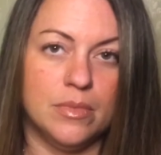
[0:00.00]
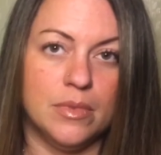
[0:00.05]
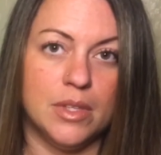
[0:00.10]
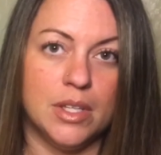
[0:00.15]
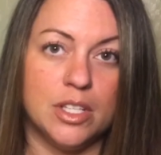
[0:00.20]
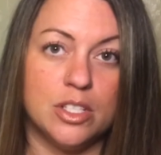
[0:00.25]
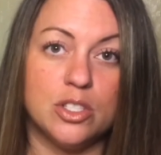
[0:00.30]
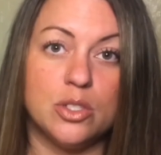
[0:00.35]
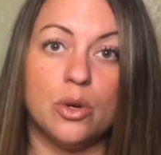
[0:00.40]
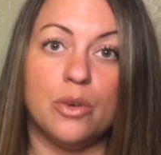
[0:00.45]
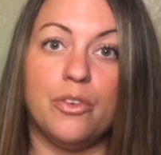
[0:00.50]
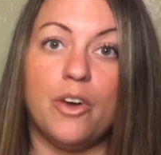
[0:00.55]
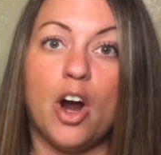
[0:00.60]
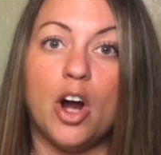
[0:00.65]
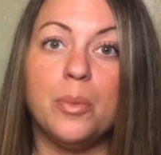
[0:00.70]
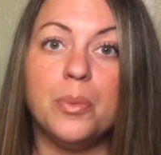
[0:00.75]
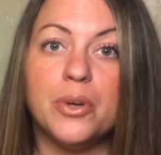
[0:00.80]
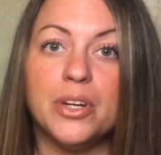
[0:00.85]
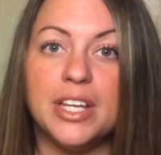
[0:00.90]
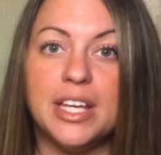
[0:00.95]
So if
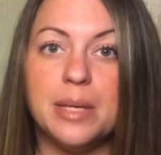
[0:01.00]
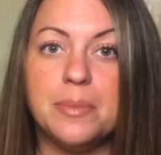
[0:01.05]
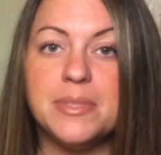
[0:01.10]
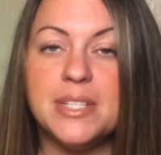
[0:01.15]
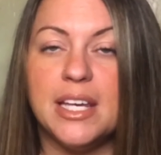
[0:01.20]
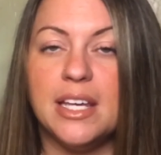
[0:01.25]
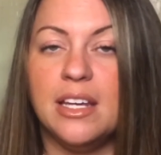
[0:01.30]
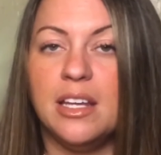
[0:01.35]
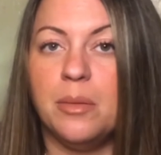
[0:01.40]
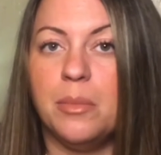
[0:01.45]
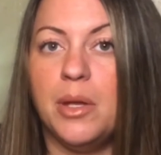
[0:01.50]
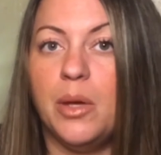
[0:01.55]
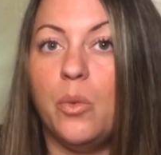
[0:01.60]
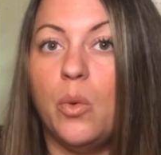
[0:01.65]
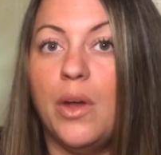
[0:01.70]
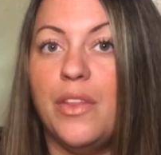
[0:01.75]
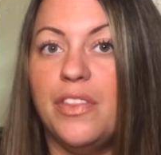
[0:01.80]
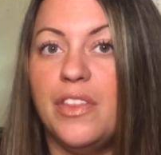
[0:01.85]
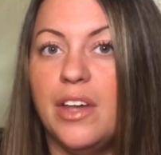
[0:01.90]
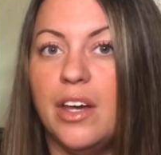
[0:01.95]
Harper keeps hitting me, one
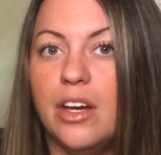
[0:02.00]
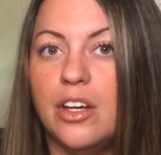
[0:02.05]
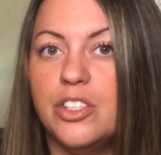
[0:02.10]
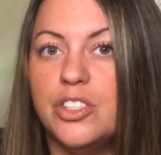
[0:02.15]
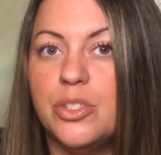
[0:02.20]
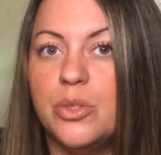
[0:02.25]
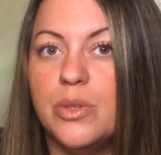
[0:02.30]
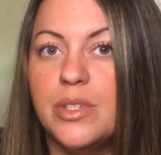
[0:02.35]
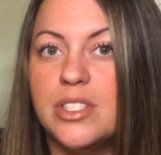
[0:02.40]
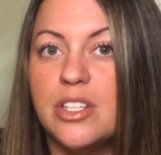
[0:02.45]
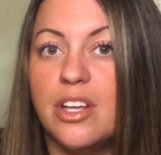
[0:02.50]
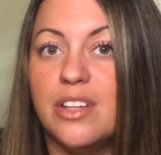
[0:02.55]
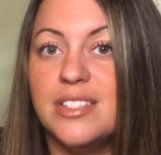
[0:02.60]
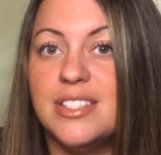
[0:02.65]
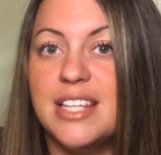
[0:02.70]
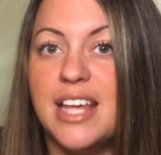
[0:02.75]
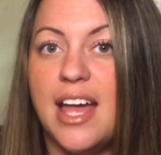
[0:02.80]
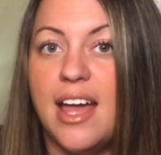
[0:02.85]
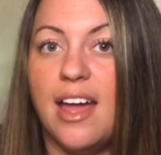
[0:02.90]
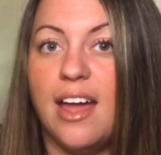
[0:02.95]
thing I'll do is I'll
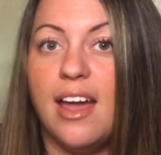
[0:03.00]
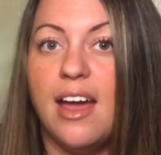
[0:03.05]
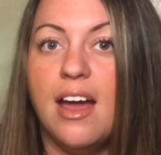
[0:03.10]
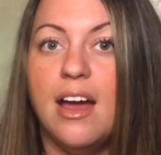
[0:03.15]
say,